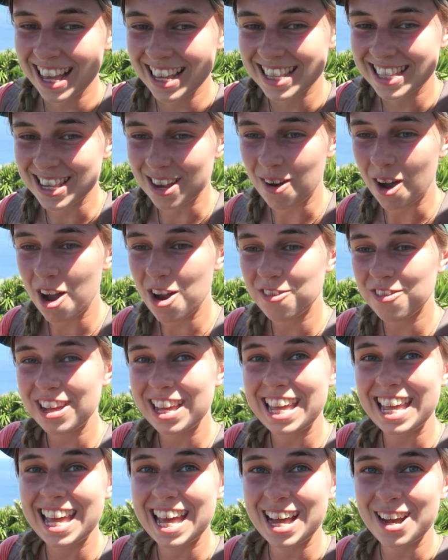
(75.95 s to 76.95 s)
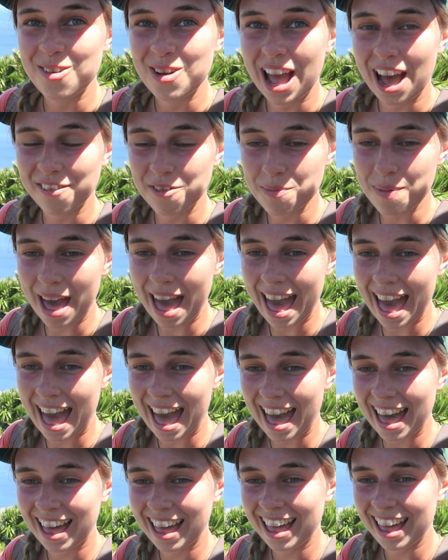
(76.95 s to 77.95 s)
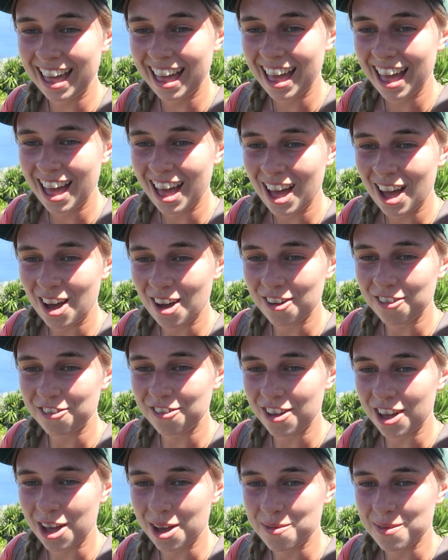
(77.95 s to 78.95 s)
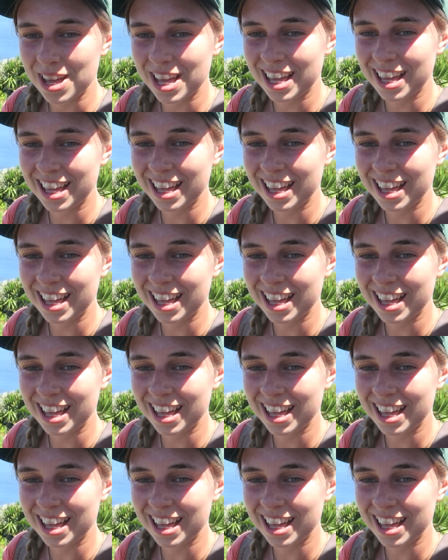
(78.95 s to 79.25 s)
So over here we have a pair of Round